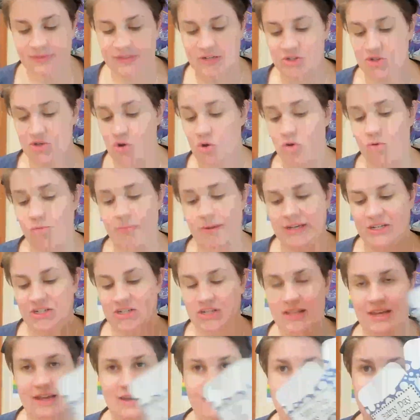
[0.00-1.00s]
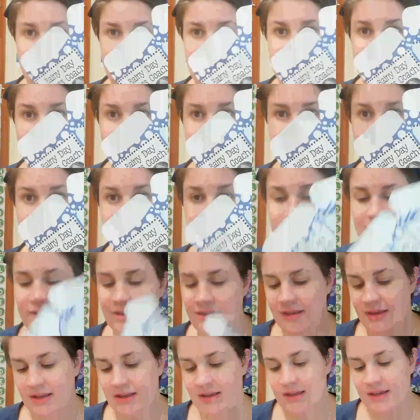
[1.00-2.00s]
There's a whole bunch that they can pick from,
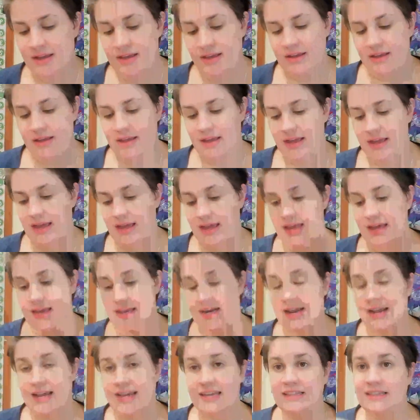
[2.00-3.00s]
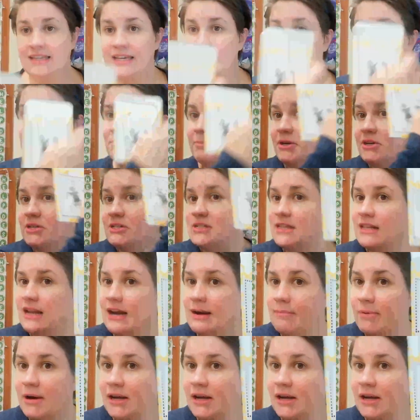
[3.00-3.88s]
and I can link the person that